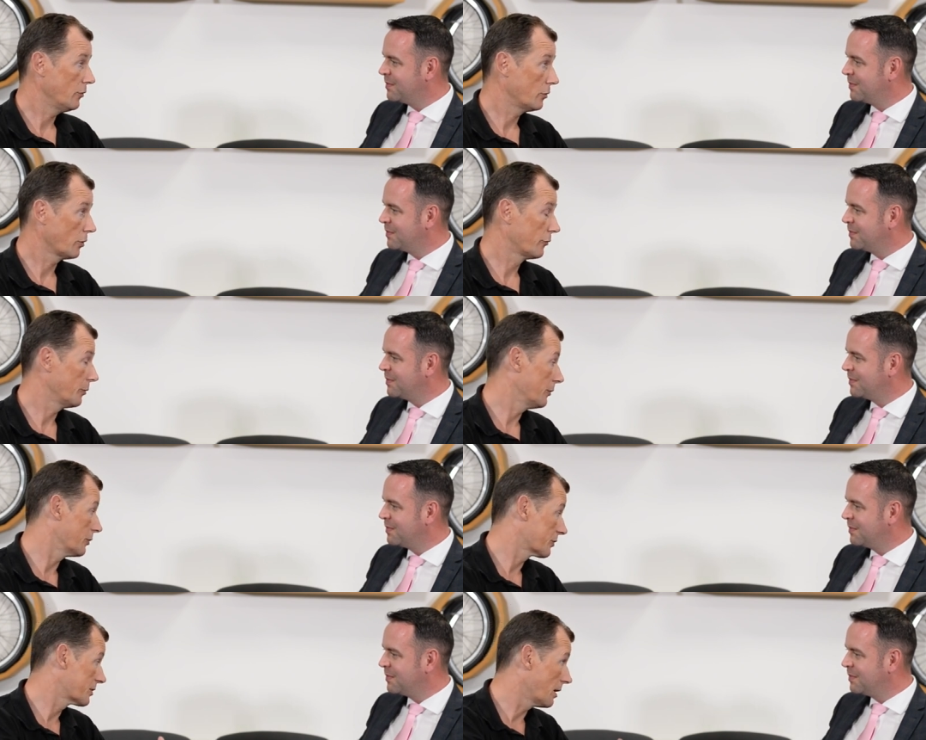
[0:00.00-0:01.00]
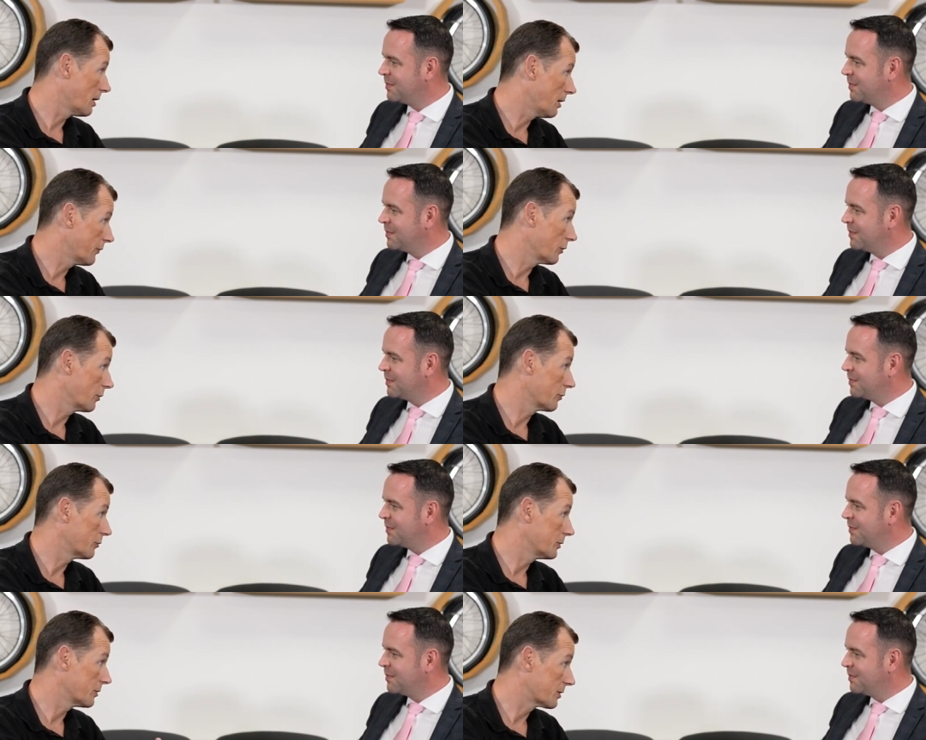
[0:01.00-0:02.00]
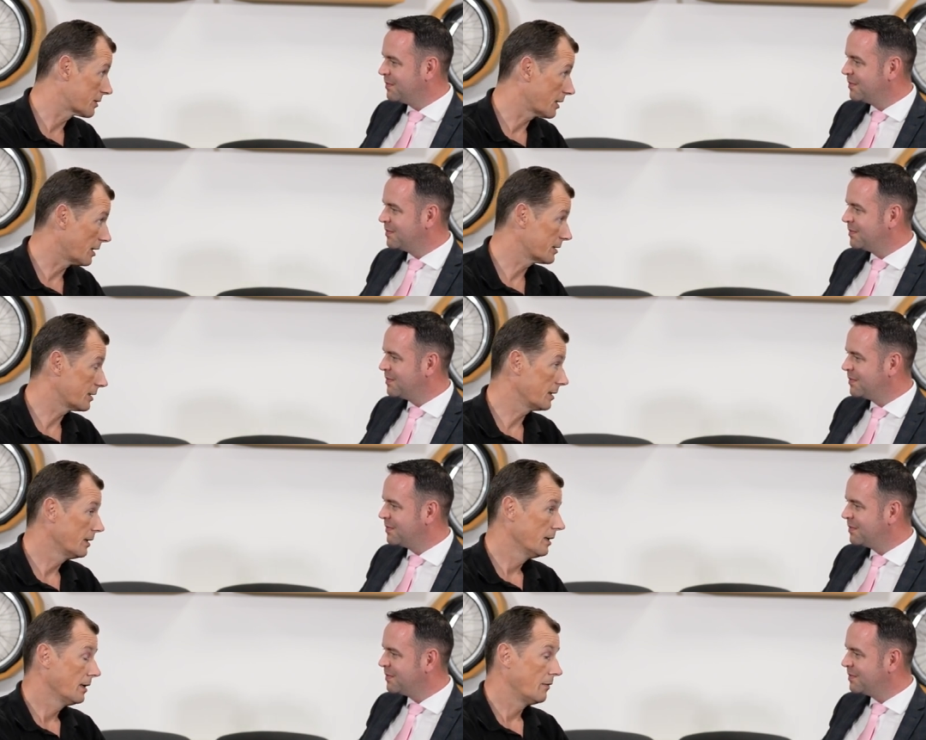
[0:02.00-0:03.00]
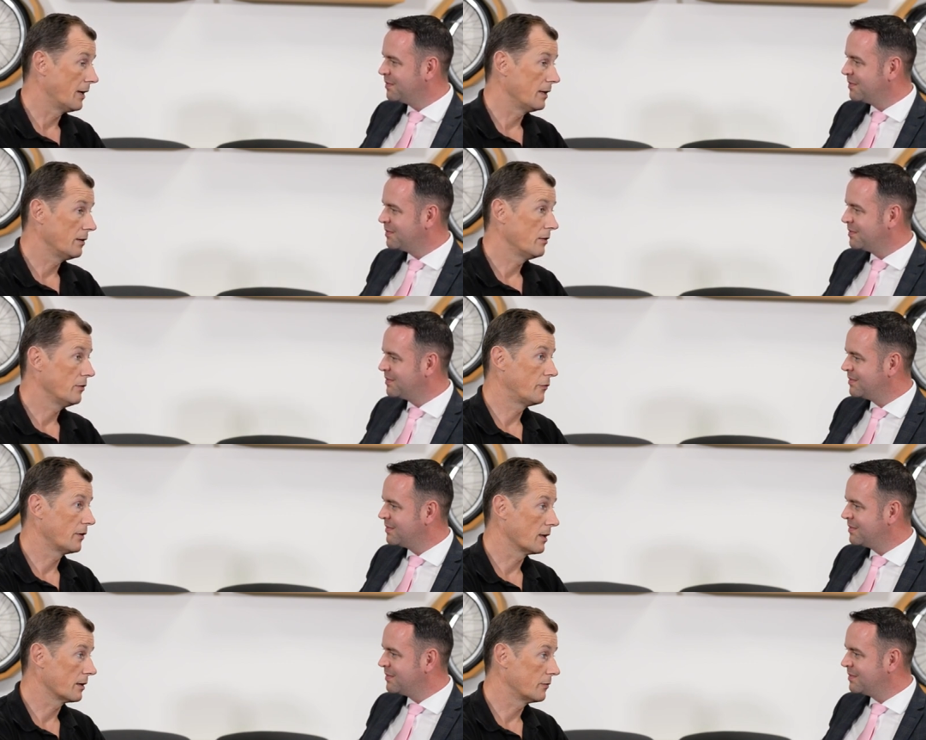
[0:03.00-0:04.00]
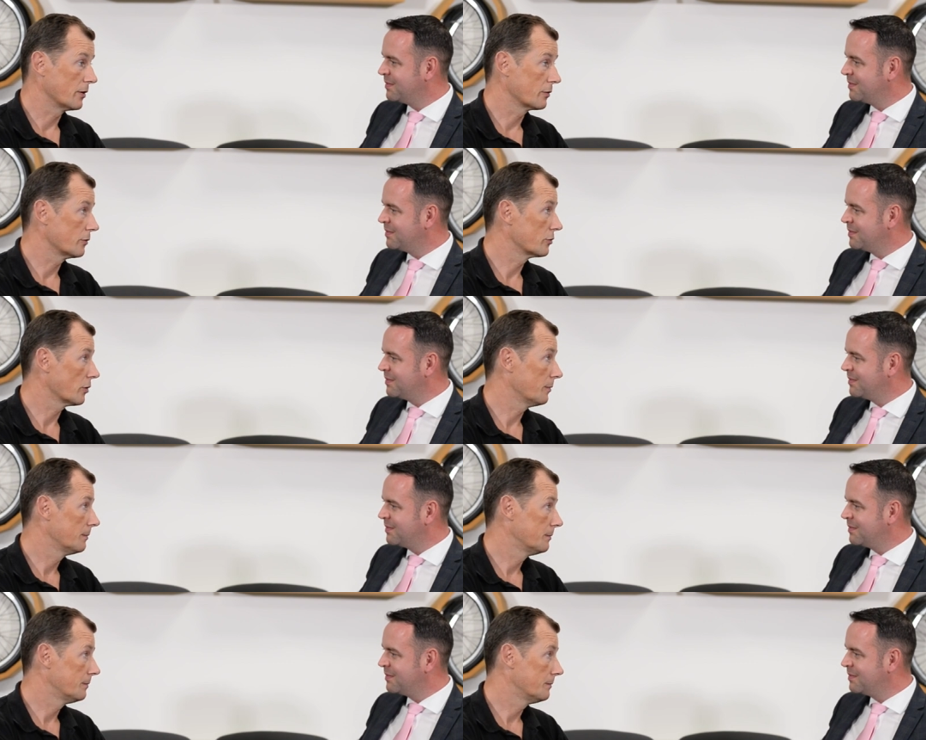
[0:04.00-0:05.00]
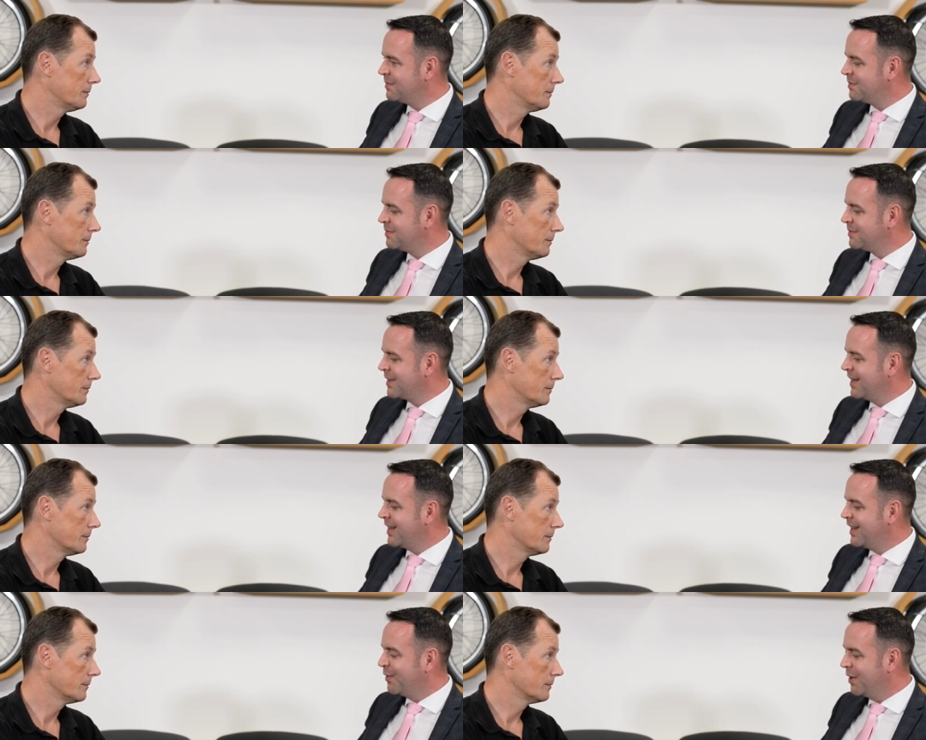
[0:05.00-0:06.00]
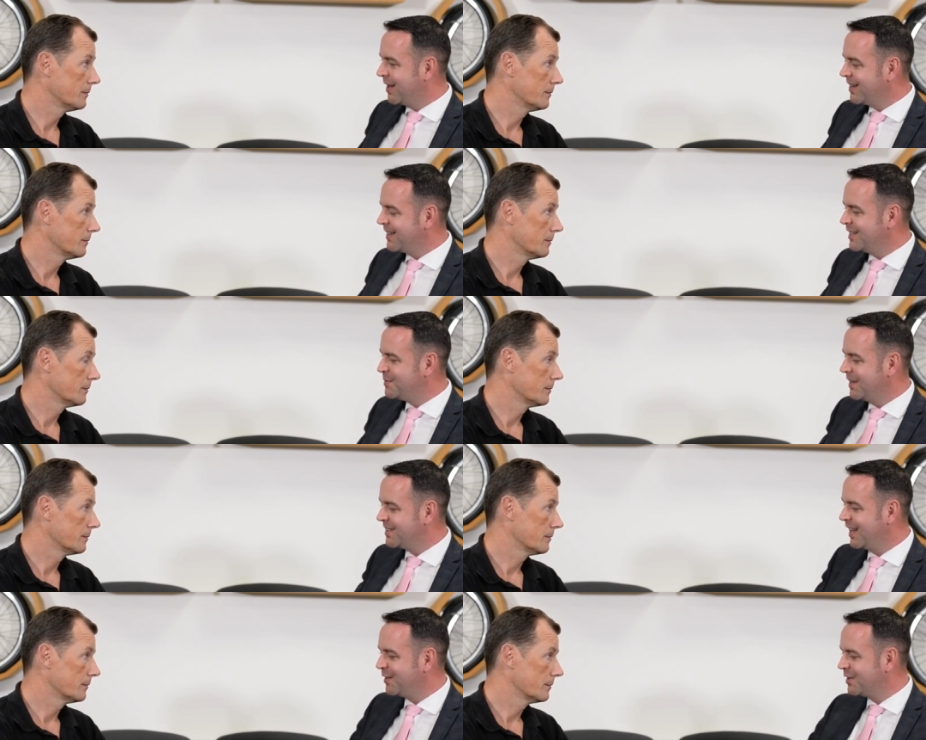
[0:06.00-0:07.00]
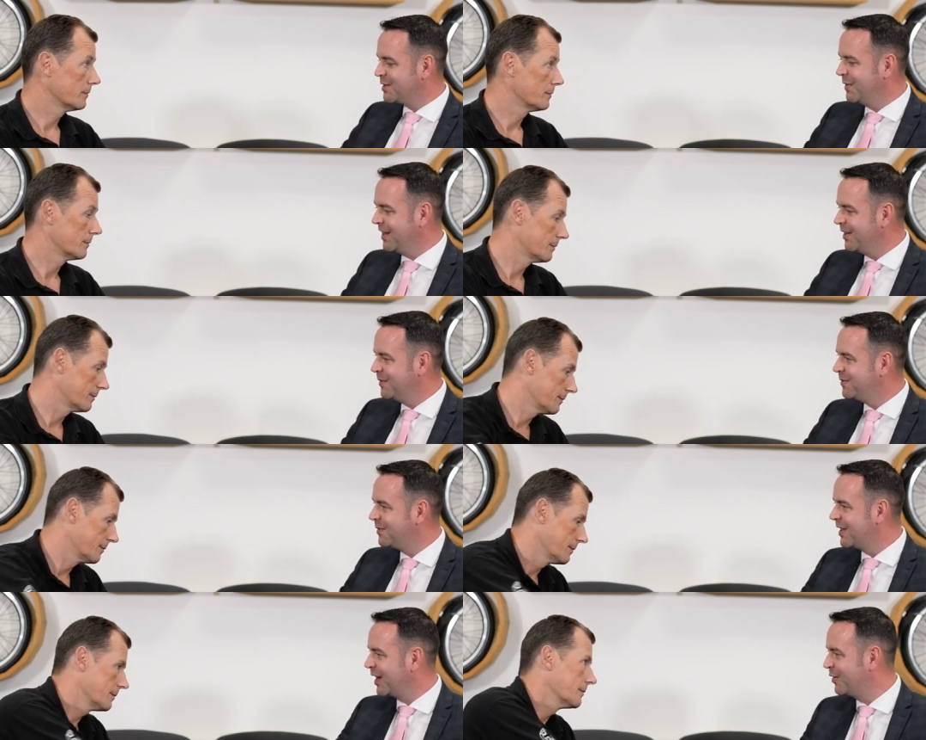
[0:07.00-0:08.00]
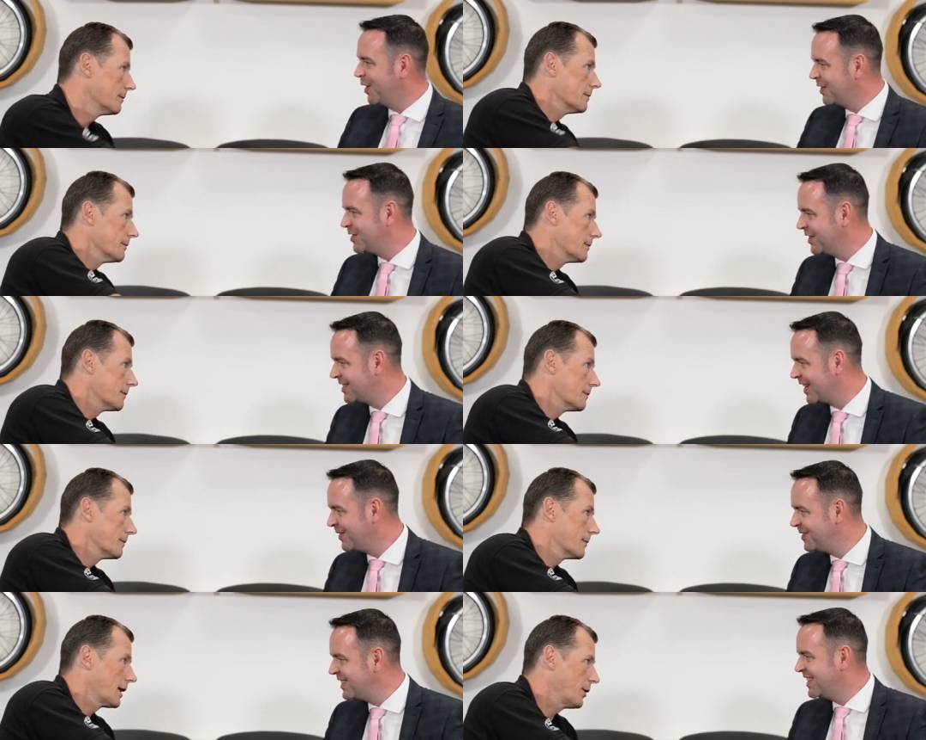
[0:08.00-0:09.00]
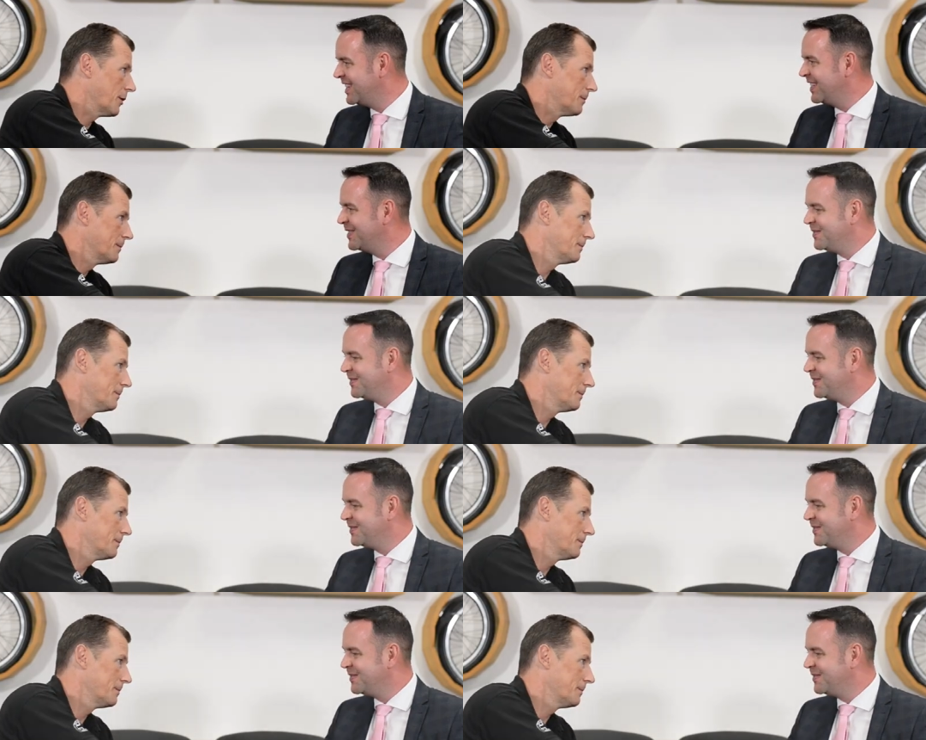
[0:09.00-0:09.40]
Speaker 1: you can contribute to your staff, you can contribute to society, then you feel like you've done a good job.
Speaker 2: Will, it's been delightful to meet you. Thank you very much for your time. Thank
Speaker 1: you.